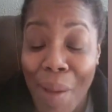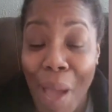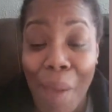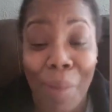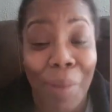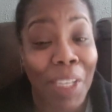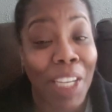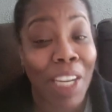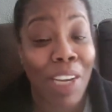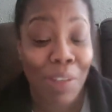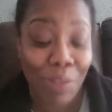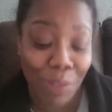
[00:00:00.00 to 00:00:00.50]
I
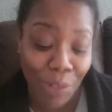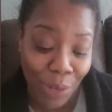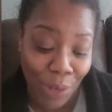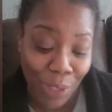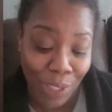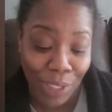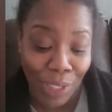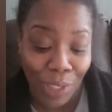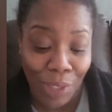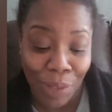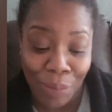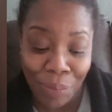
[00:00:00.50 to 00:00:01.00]
be here for
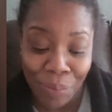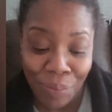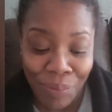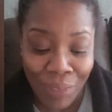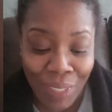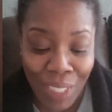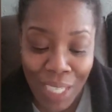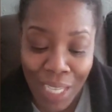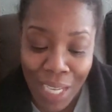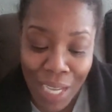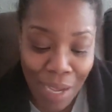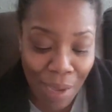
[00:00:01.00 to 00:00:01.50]
it though.
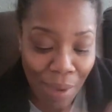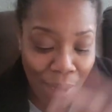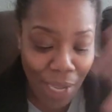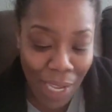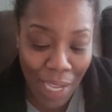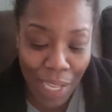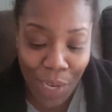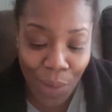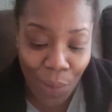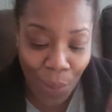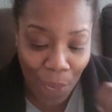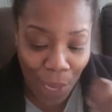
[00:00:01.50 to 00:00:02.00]

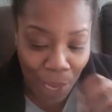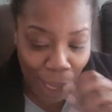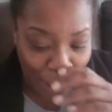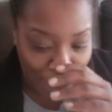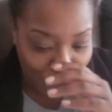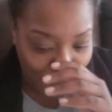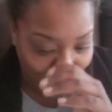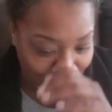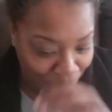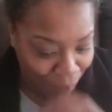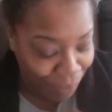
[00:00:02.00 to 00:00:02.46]
Anyway,